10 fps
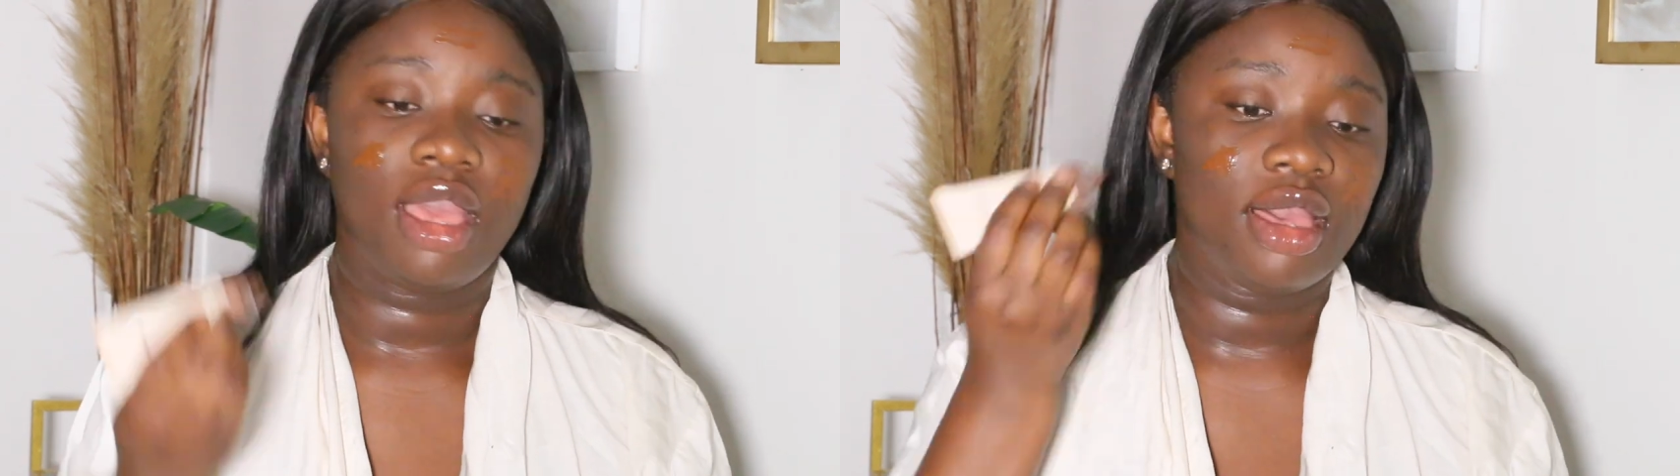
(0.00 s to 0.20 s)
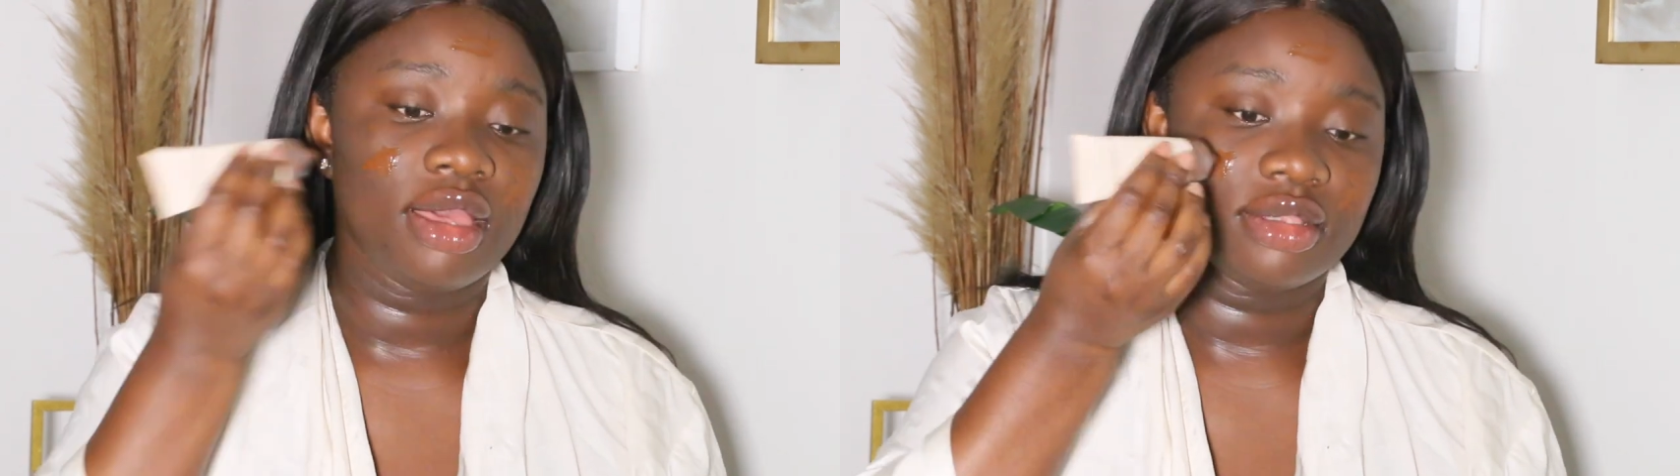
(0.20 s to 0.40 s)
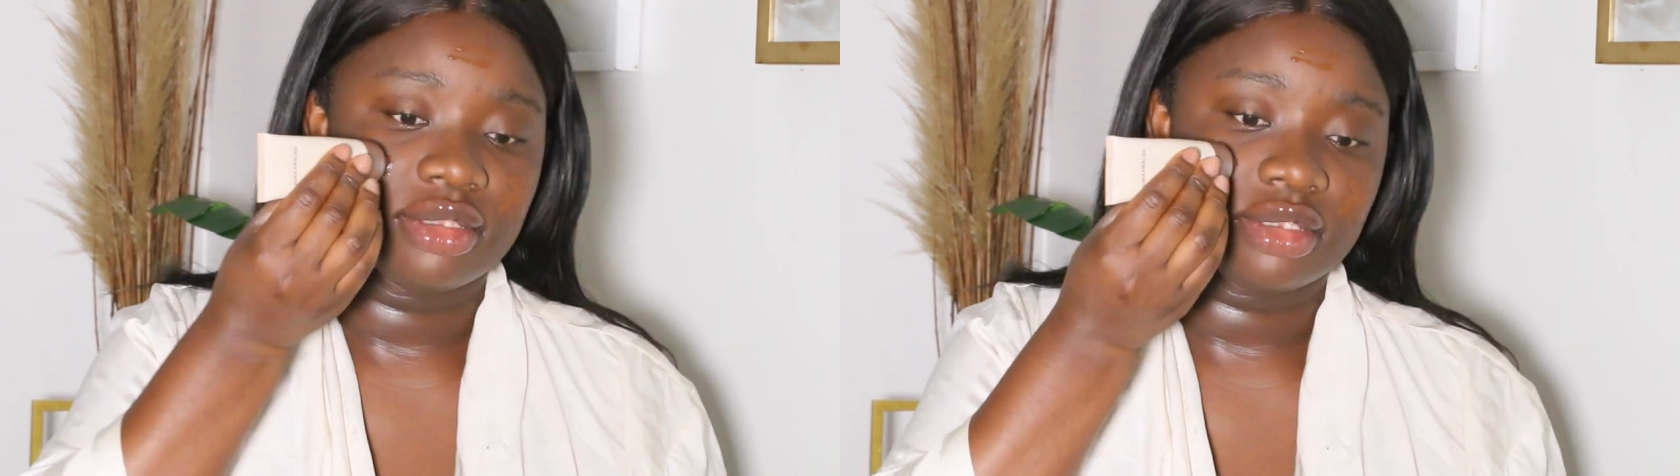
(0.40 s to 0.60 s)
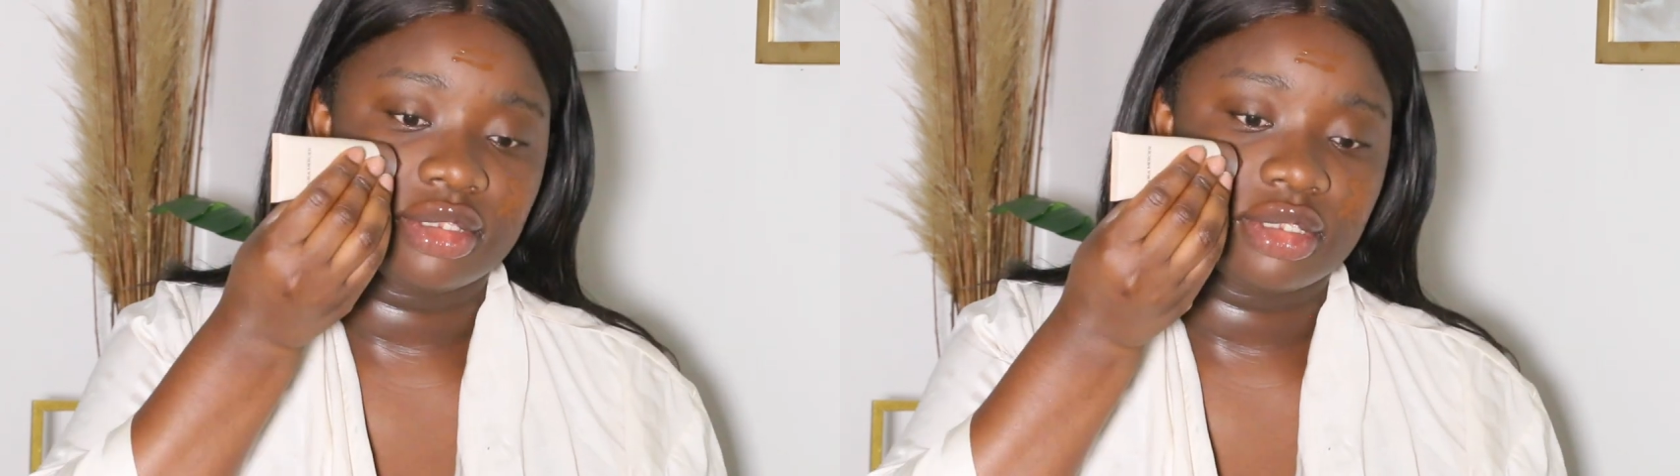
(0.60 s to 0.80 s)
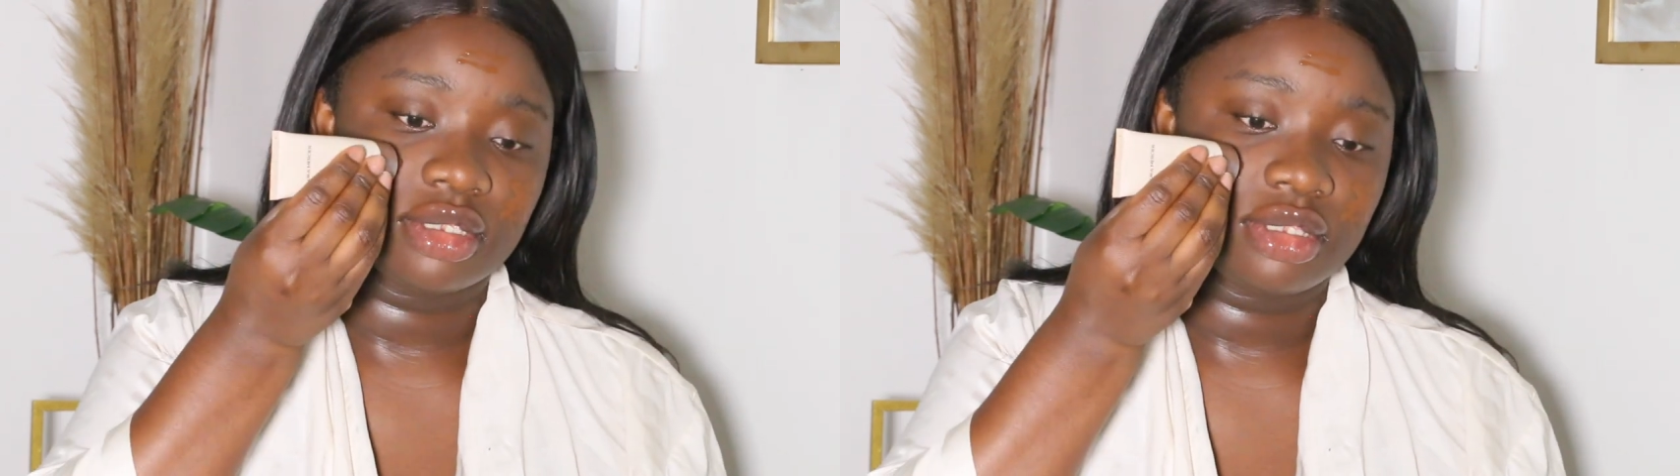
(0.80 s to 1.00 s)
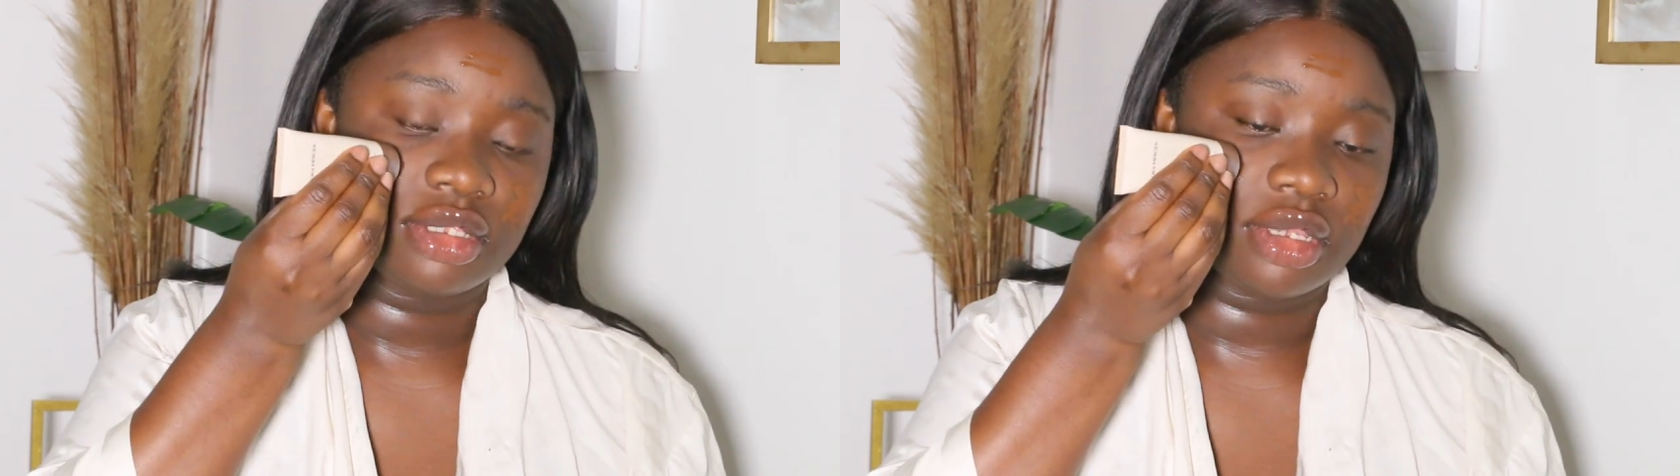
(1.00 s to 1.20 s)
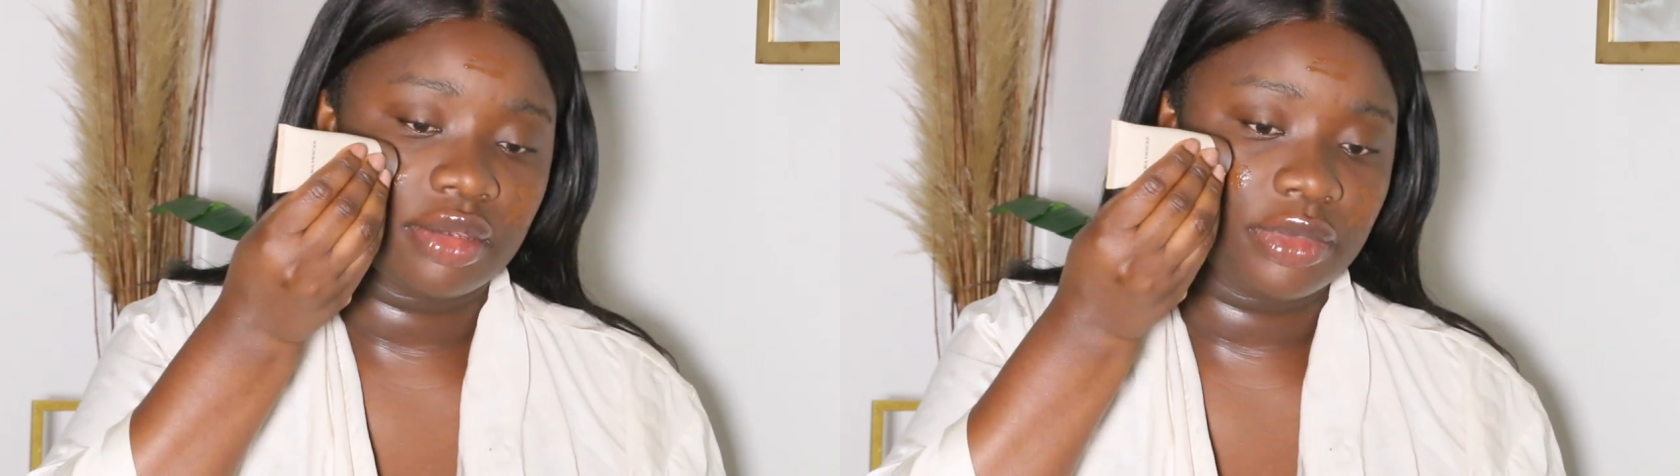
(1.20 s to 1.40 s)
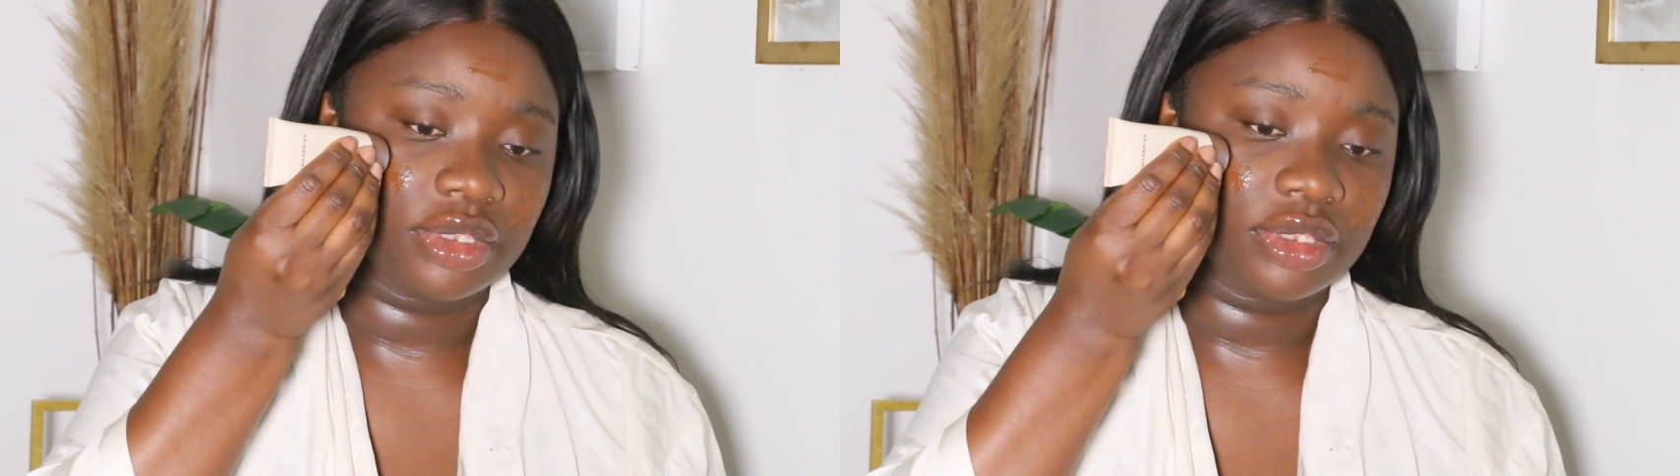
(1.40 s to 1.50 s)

And now I'm